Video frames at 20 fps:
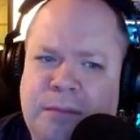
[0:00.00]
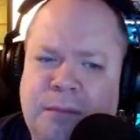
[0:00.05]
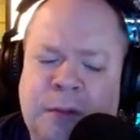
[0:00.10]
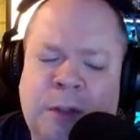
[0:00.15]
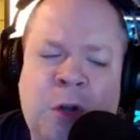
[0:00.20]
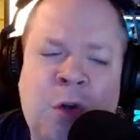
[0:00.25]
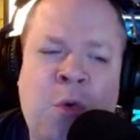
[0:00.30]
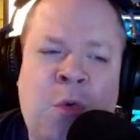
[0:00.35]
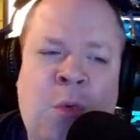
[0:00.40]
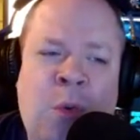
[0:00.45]

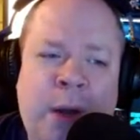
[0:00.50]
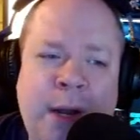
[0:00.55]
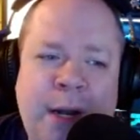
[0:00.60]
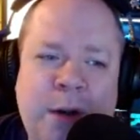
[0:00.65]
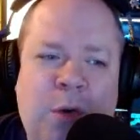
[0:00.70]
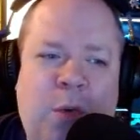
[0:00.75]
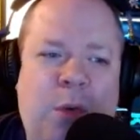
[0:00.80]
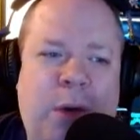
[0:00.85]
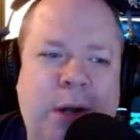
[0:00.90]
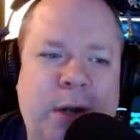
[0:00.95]
I, I one,
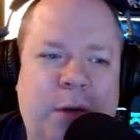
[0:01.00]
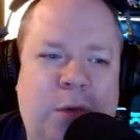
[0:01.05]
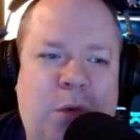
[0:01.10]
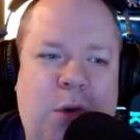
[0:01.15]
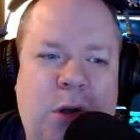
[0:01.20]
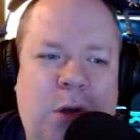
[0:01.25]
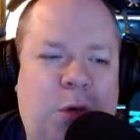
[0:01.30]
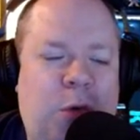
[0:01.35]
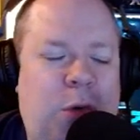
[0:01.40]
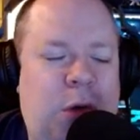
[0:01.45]
one,
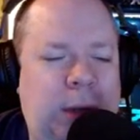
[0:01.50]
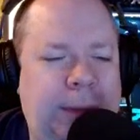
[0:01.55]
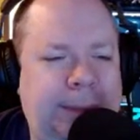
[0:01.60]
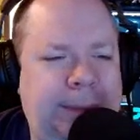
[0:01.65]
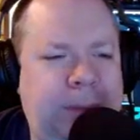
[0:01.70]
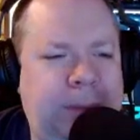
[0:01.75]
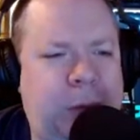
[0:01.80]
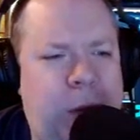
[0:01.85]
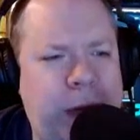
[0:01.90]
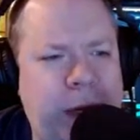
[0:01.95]
Avengers.
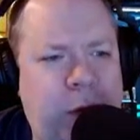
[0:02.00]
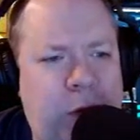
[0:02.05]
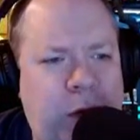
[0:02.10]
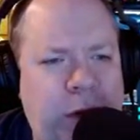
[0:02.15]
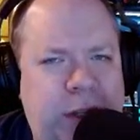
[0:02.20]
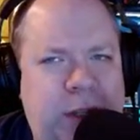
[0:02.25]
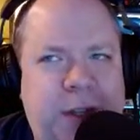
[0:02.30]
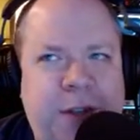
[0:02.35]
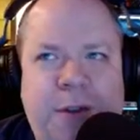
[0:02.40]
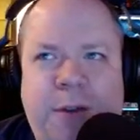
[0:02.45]
one
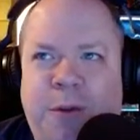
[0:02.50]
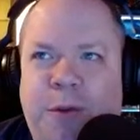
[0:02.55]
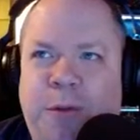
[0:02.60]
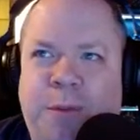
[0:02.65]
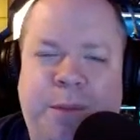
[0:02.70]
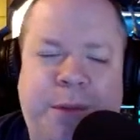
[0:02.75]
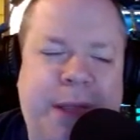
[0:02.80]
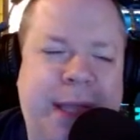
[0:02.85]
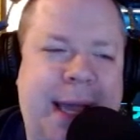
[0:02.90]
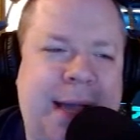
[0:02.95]
or
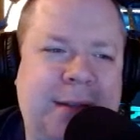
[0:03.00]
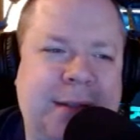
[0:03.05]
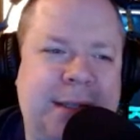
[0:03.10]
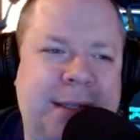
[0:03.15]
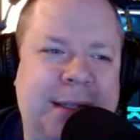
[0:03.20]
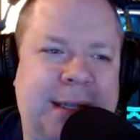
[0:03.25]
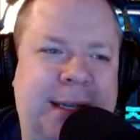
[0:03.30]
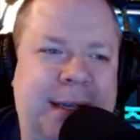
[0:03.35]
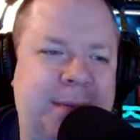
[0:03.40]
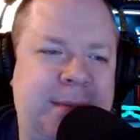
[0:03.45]
two
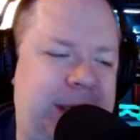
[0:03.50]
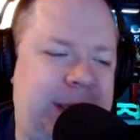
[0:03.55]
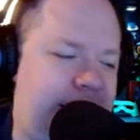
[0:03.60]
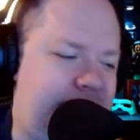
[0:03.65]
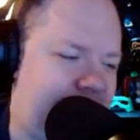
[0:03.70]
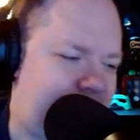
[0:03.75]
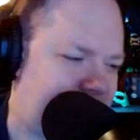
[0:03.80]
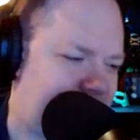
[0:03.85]
thousand times, yes.